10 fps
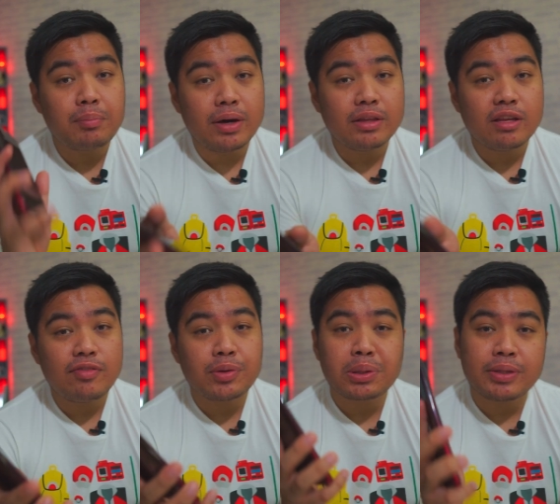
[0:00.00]
But
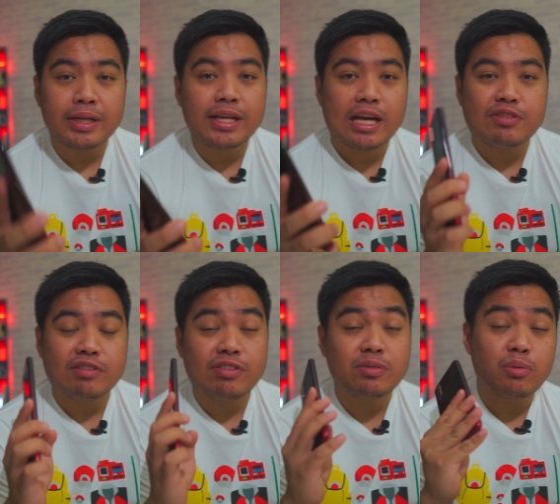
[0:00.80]
if you already have
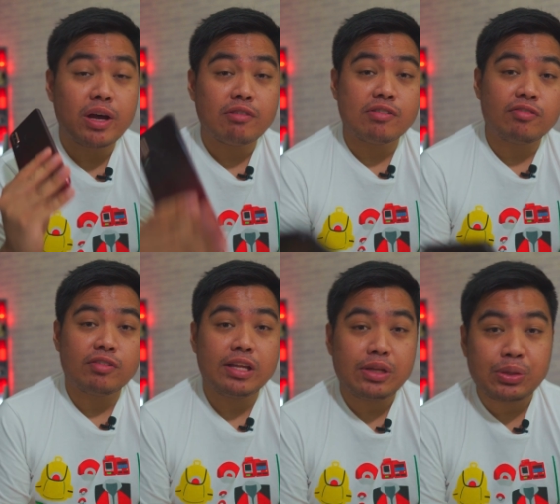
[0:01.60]
the Vivo
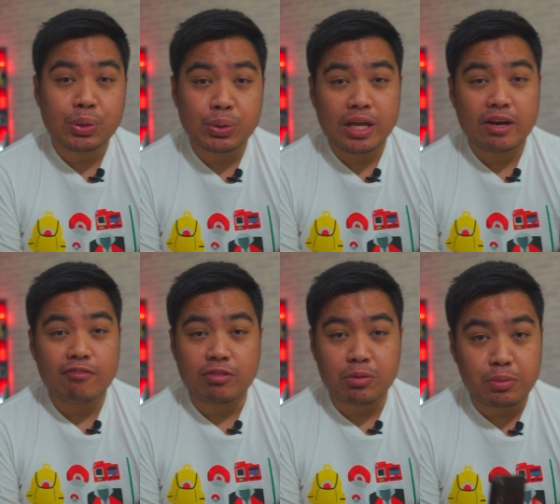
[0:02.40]
Y15, you don't
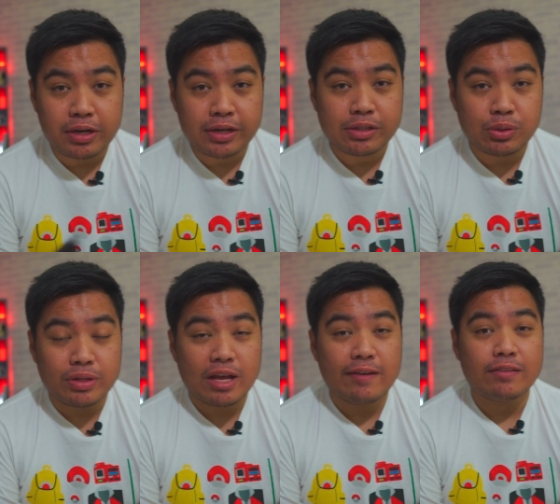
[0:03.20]
have to worry, you
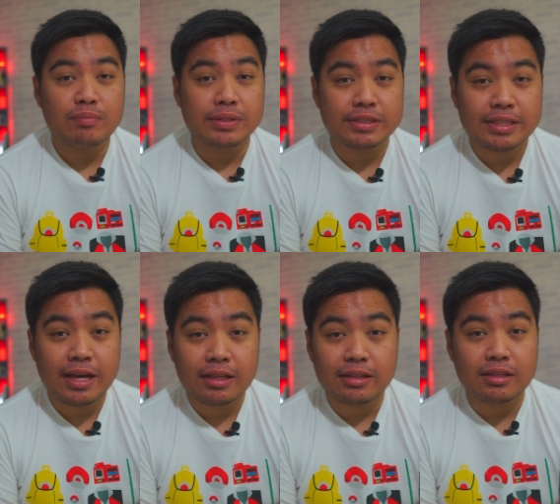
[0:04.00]
don't have to be
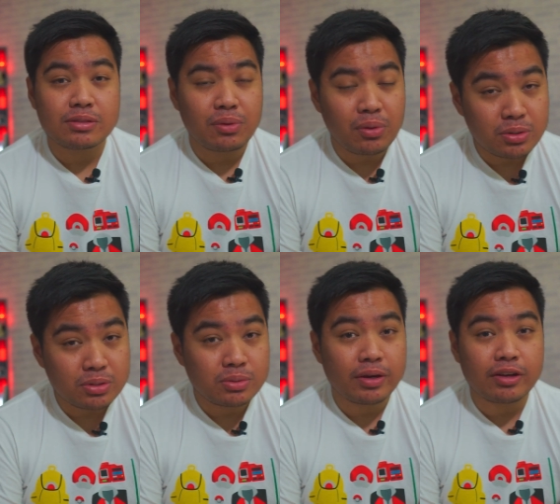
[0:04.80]
sad. It's
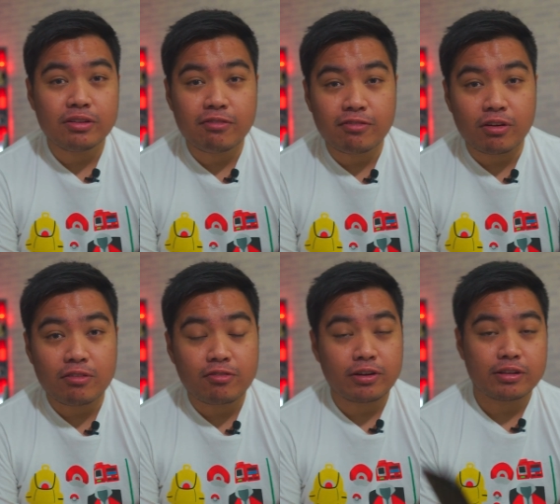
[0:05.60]
also a good
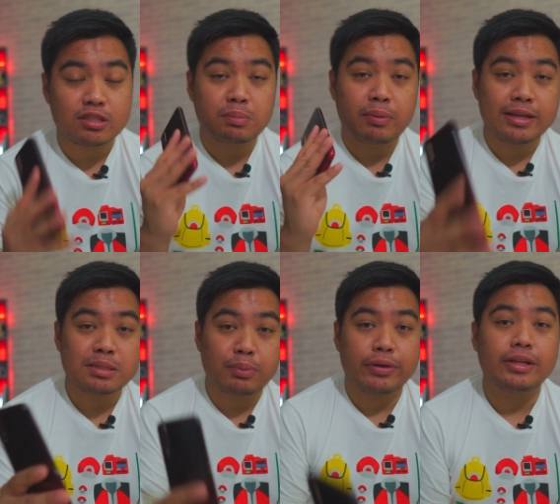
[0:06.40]
phone for its
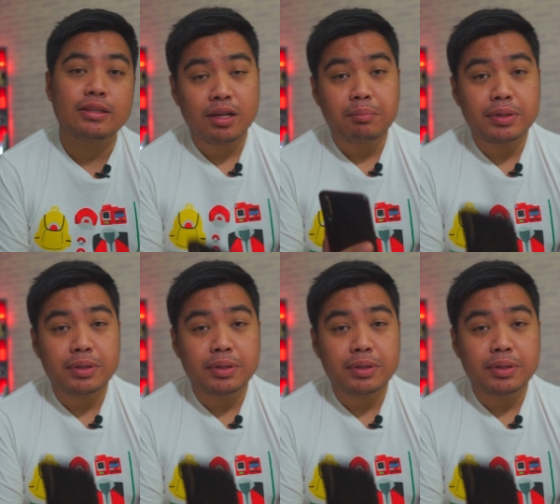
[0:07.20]
price point.